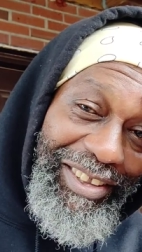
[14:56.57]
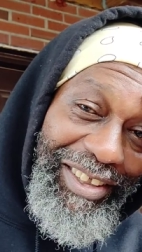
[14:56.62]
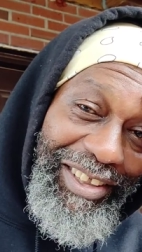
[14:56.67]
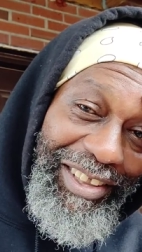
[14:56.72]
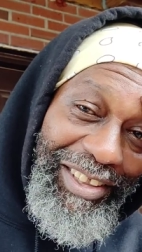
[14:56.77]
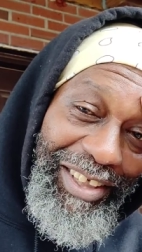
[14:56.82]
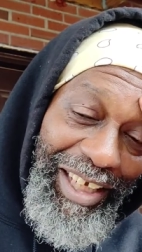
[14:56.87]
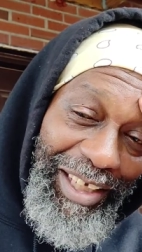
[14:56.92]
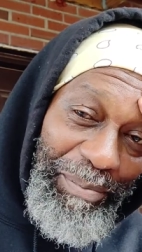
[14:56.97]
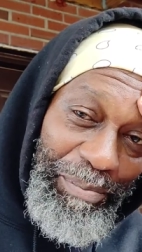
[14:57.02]

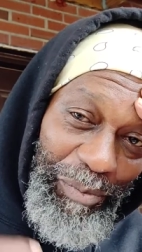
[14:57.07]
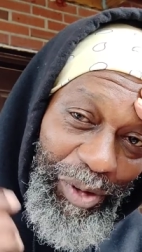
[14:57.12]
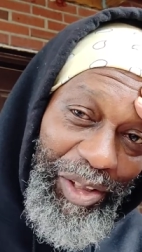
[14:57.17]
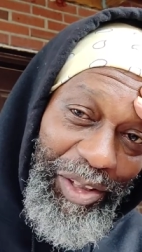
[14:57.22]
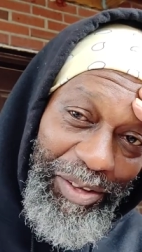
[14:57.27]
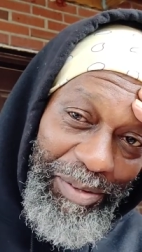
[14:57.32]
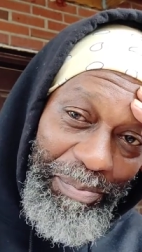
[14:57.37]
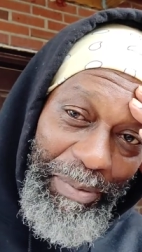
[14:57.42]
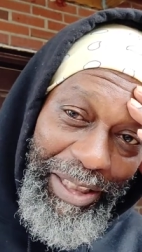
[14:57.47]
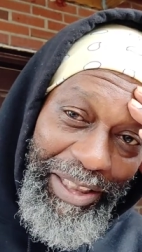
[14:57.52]
She's like one of
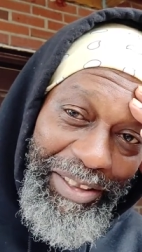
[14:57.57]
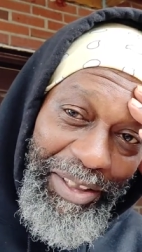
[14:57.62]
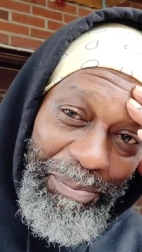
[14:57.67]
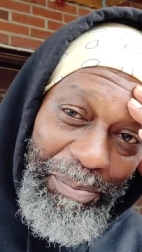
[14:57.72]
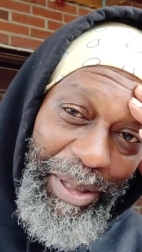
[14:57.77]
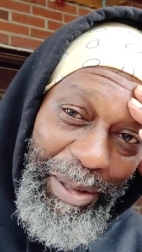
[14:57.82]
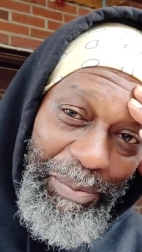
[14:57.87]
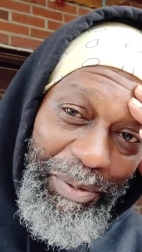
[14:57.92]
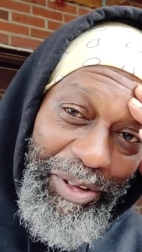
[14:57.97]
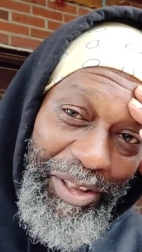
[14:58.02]
those Mensa
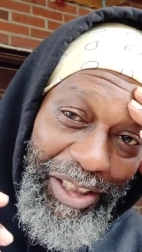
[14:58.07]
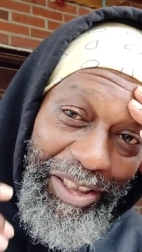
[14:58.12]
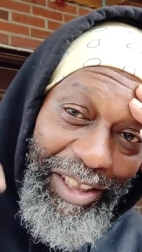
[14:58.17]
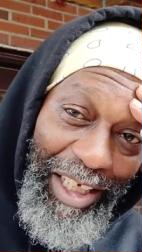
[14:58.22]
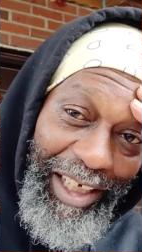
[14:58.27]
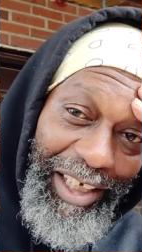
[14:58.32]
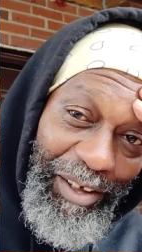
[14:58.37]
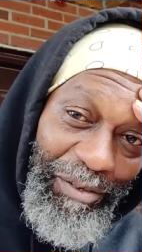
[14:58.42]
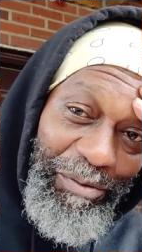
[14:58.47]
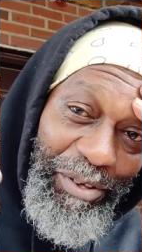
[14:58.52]
people. She's
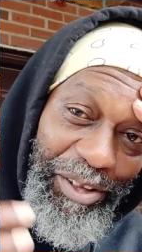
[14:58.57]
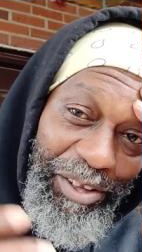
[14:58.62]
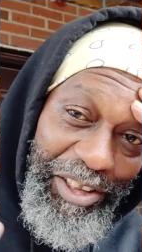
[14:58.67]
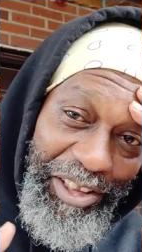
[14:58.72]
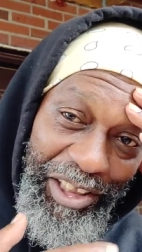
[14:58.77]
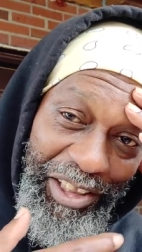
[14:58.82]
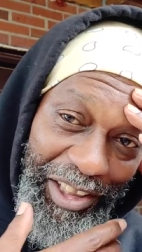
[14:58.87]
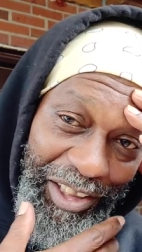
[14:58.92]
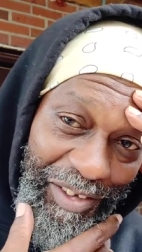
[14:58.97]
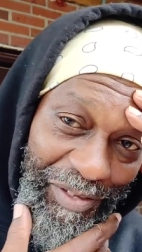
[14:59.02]
like a real
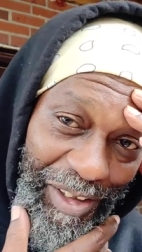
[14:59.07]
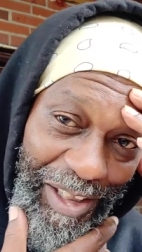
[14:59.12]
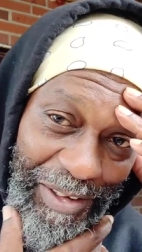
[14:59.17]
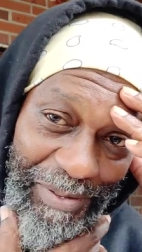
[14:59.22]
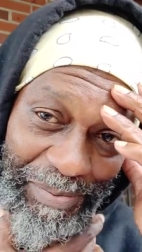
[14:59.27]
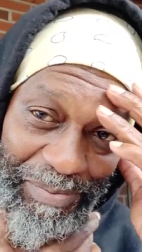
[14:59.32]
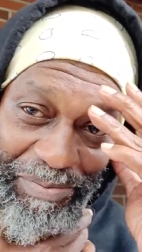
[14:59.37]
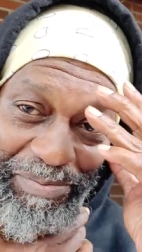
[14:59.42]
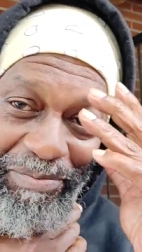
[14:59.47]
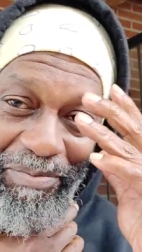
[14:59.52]
genius, right?
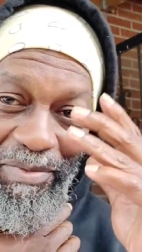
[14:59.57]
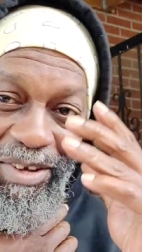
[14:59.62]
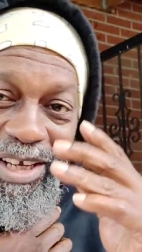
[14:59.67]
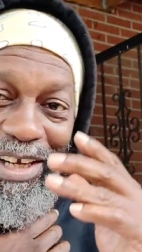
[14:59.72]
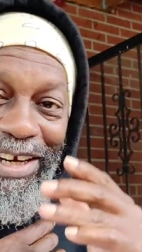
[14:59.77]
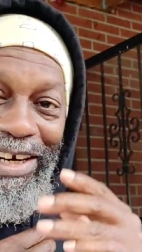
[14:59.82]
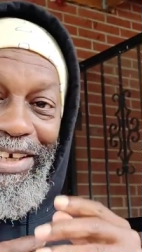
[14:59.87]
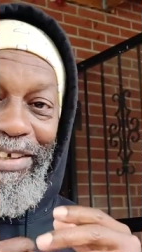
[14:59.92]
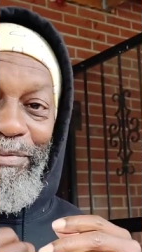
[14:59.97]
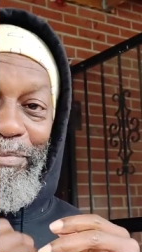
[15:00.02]

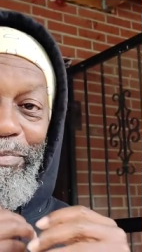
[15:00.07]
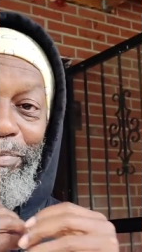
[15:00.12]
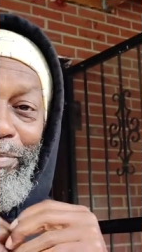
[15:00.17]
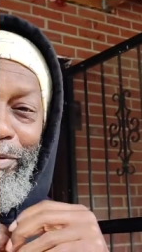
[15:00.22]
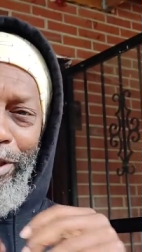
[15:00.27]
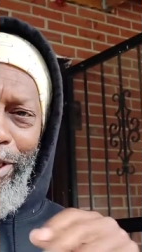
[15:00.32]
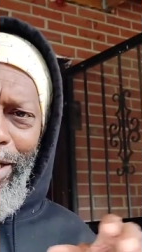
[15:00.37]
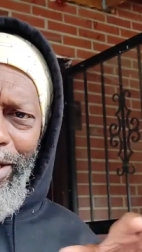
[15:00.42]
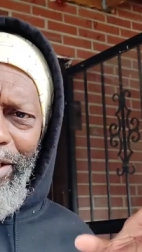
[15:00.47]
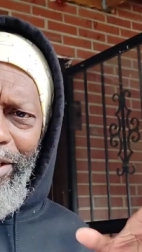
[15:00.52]
and
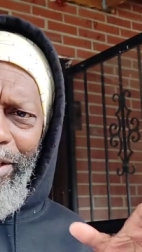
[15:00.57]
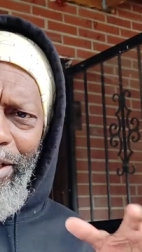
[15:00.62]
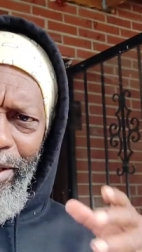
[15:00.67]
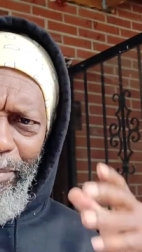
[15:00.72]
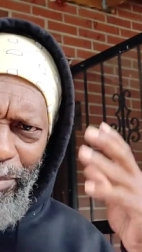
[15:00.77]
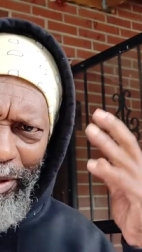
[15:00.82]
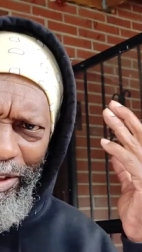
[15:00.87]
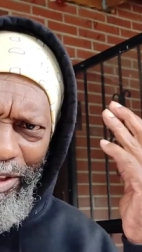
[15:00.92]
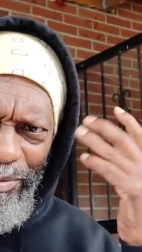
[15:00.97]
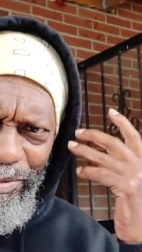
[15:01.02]
kind of
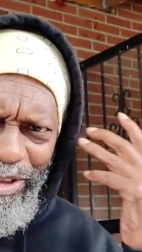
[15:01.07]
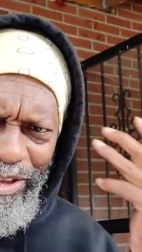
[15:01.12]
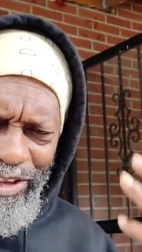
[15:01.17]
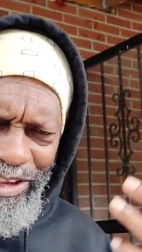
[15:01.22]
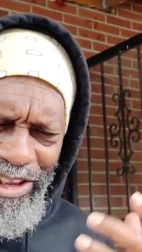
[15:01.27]
young, but she was